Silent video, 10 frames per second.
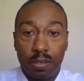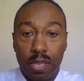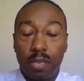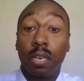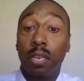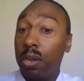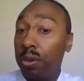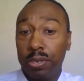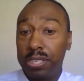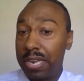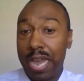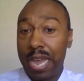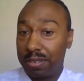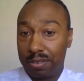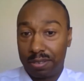A loan is
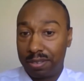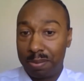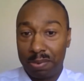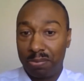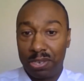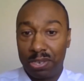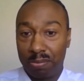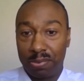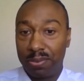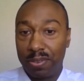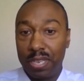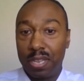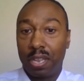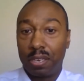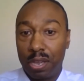not typically reusable.
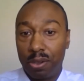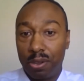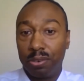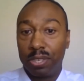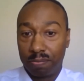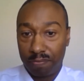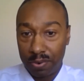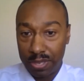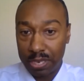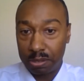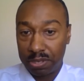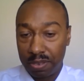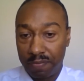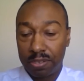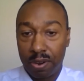A loan is for that
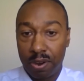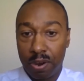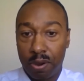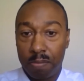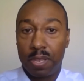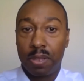specific term.